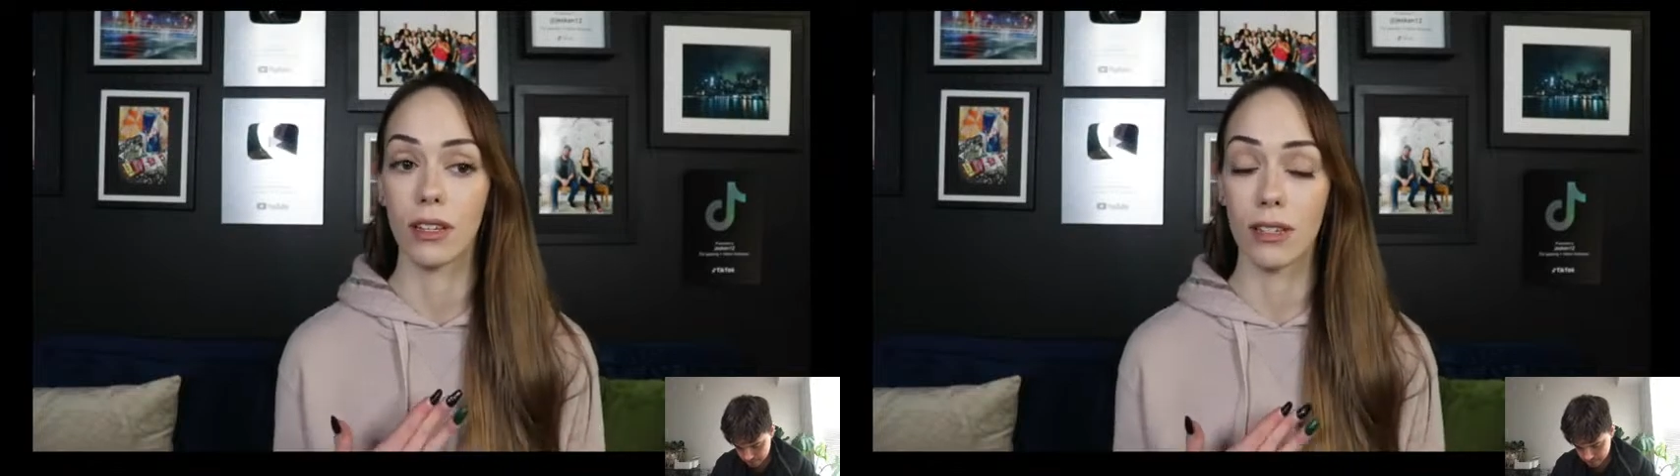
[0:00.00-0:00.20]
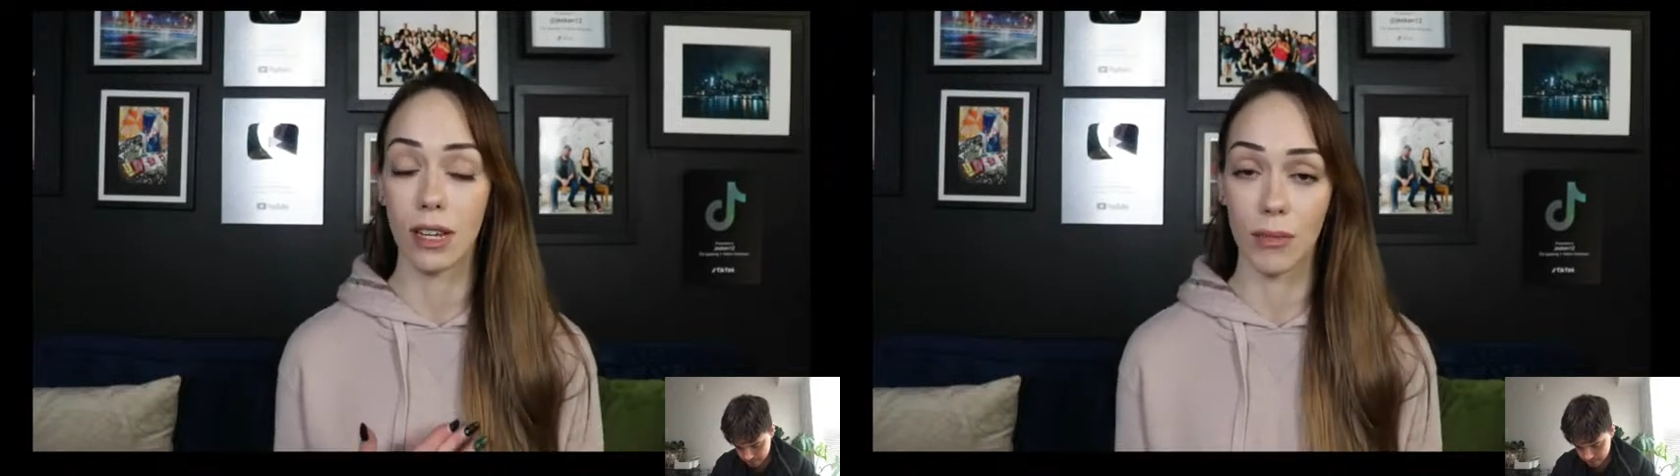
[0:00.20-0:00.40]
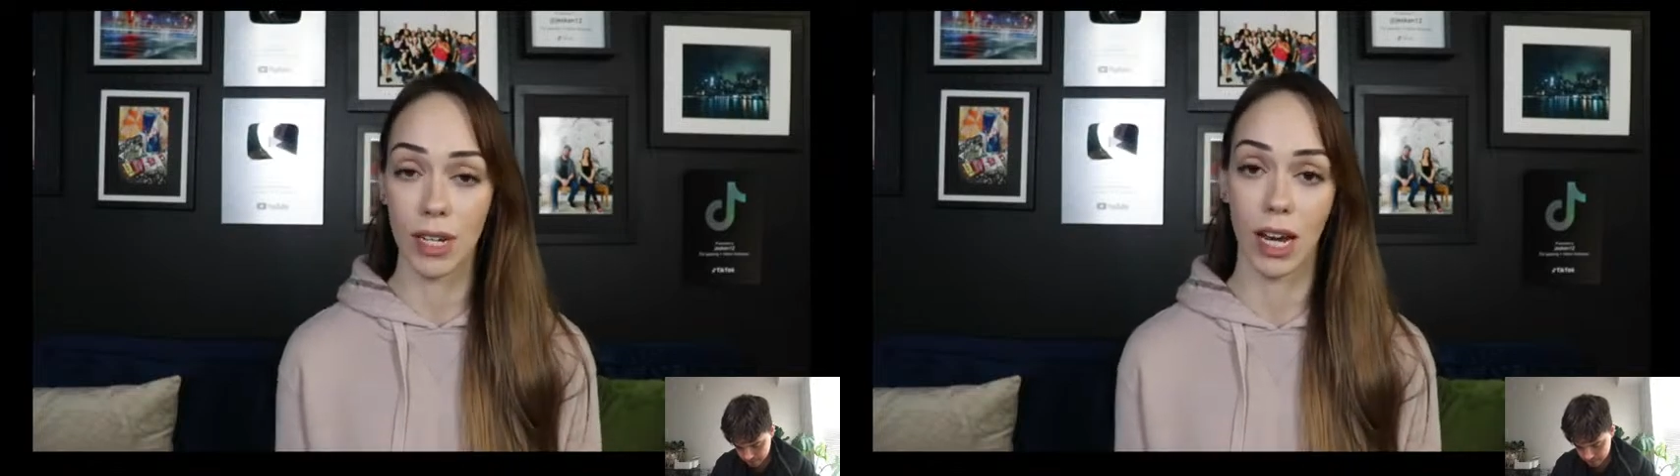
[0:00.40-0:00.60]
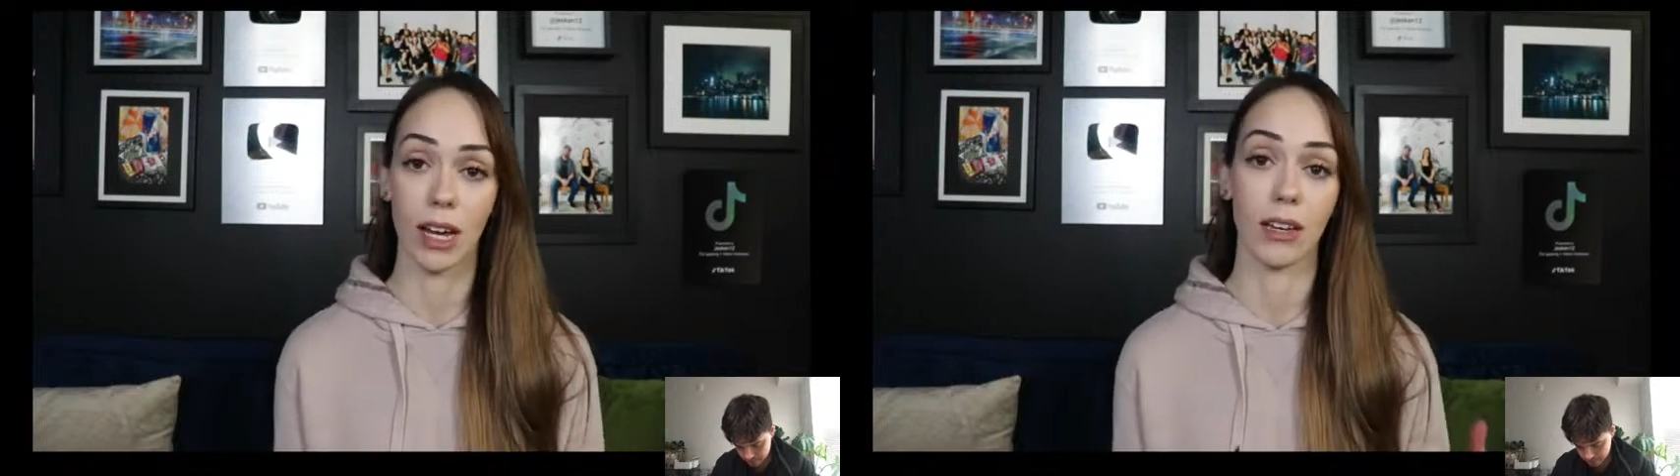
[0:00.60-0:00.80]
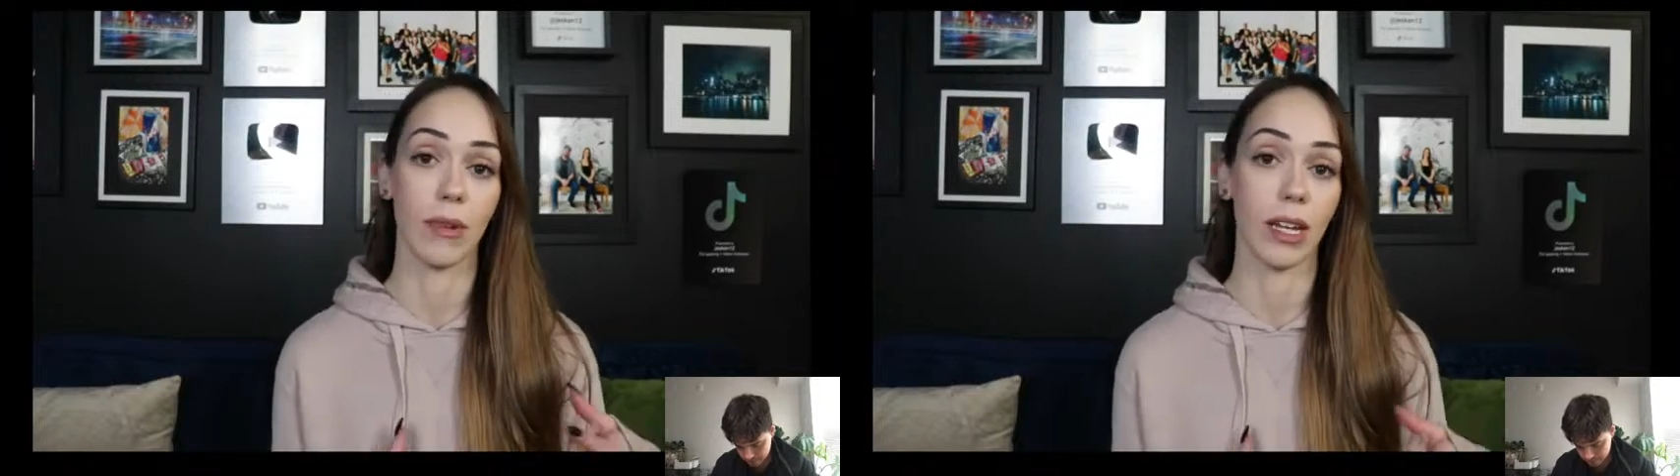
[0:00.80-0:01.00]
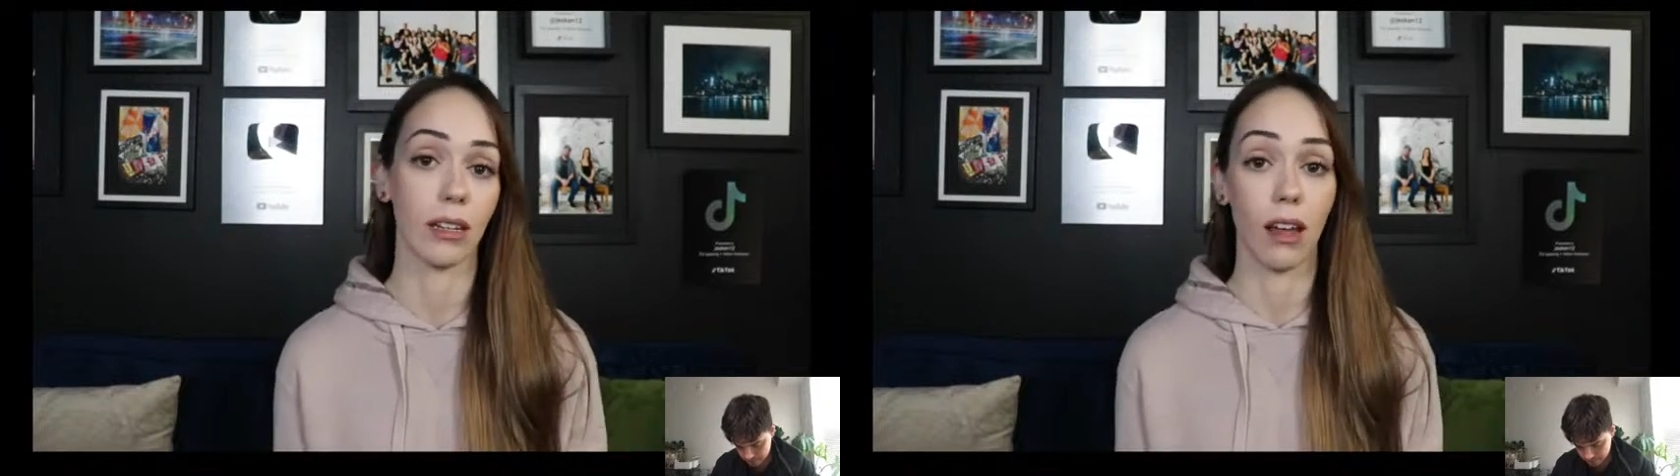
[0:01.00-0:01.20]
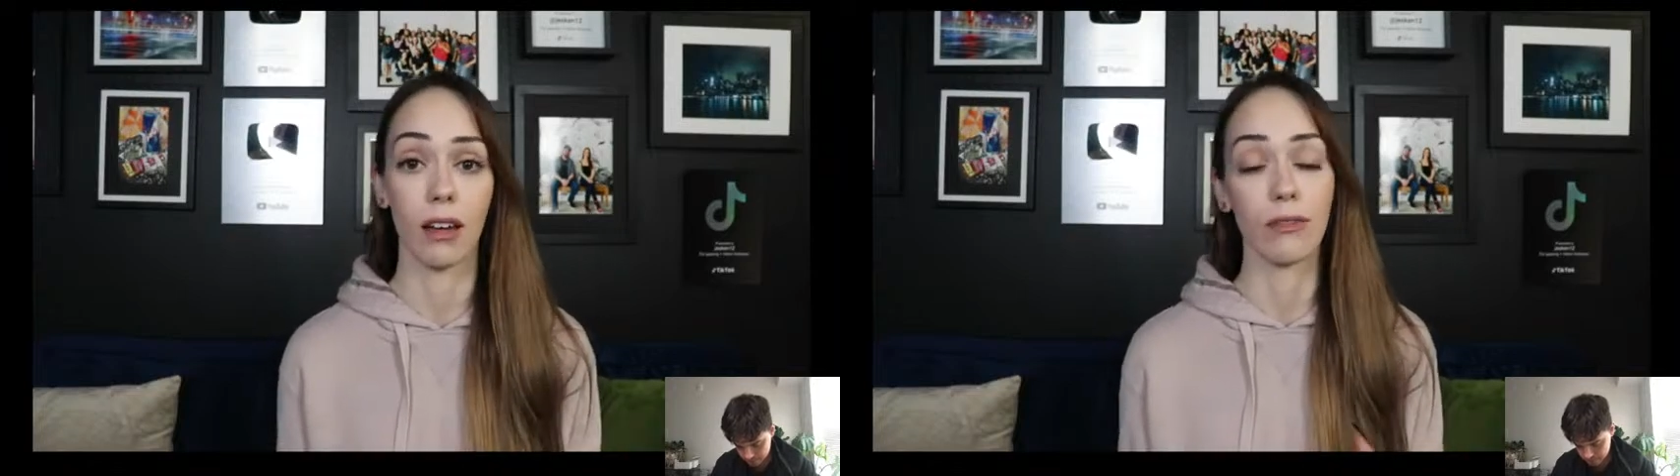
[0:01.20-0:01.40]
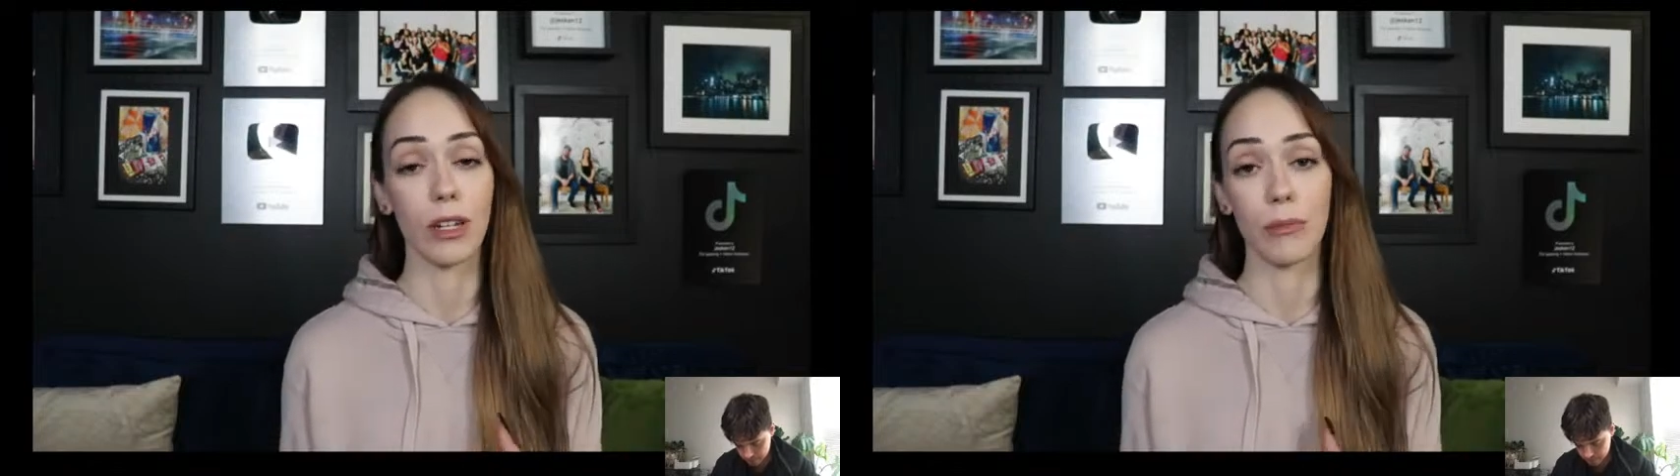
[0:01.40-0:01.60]
the same time and
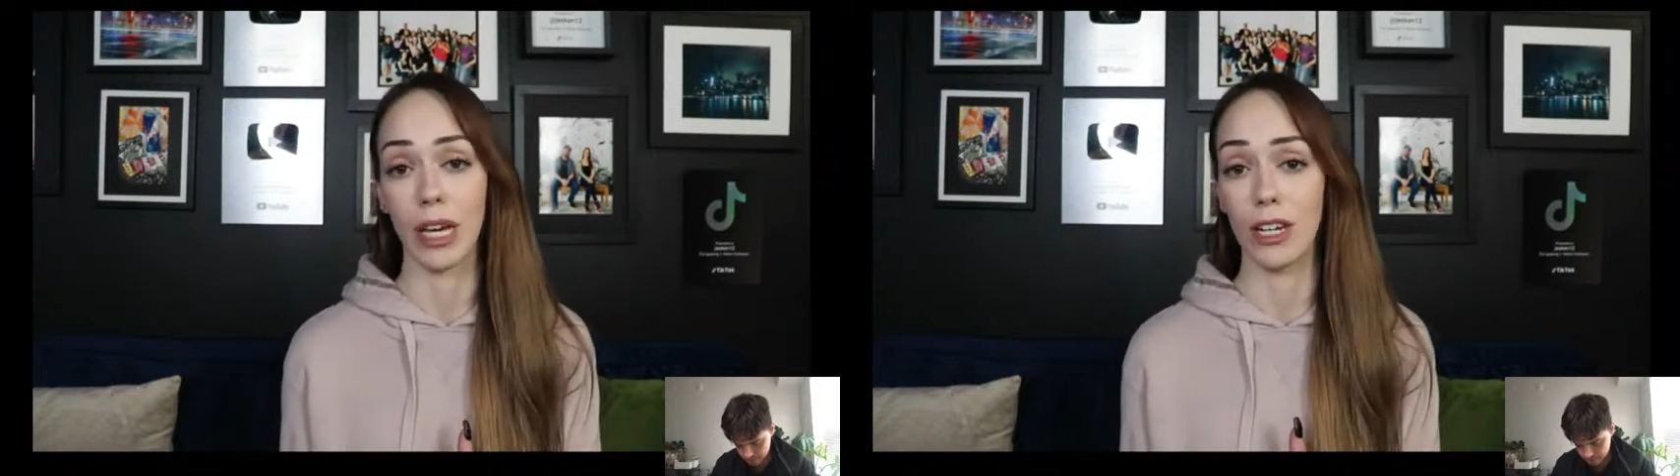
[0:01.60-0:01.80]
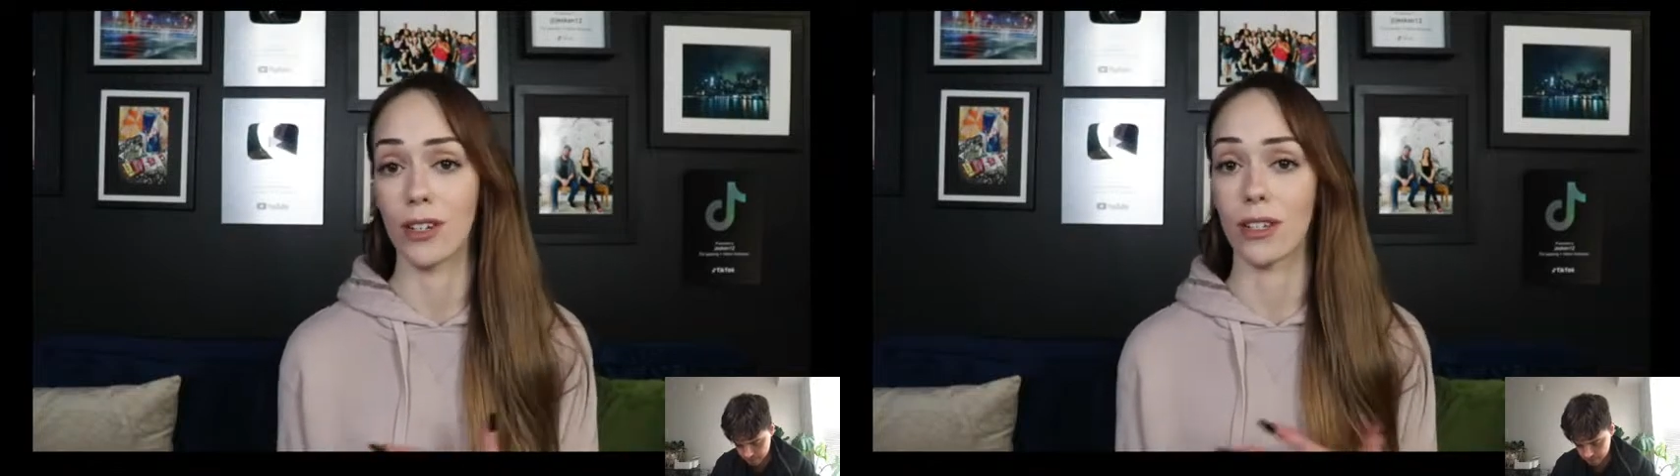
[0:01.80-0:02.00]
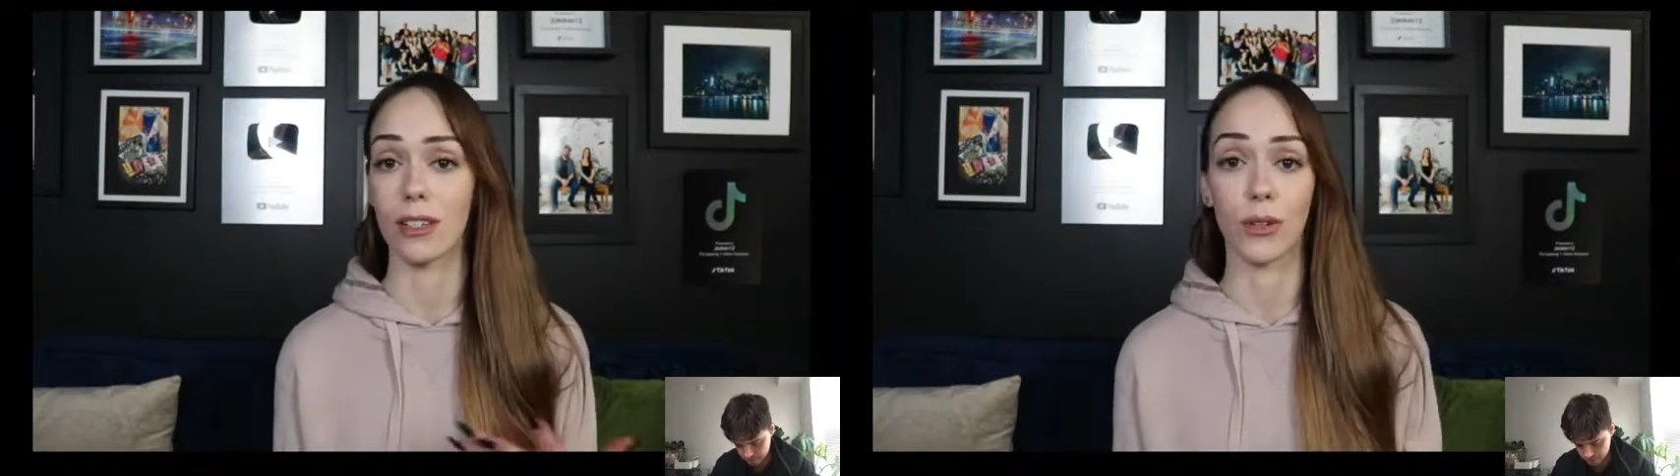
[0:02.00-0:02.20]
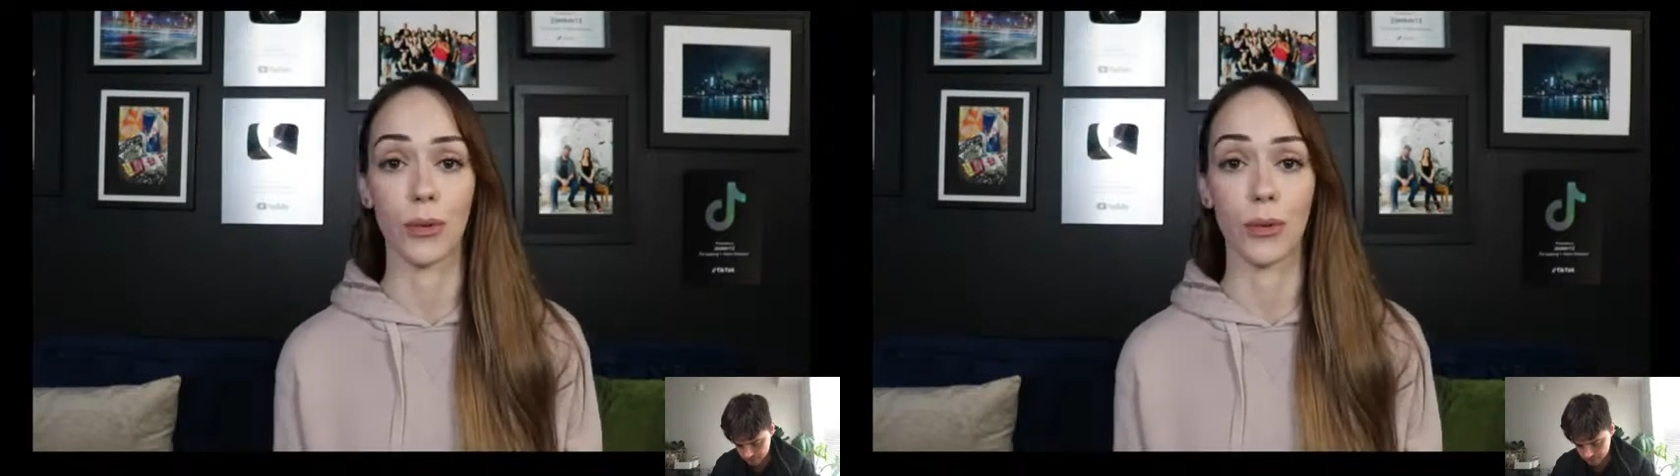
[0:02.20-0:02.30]
love and patience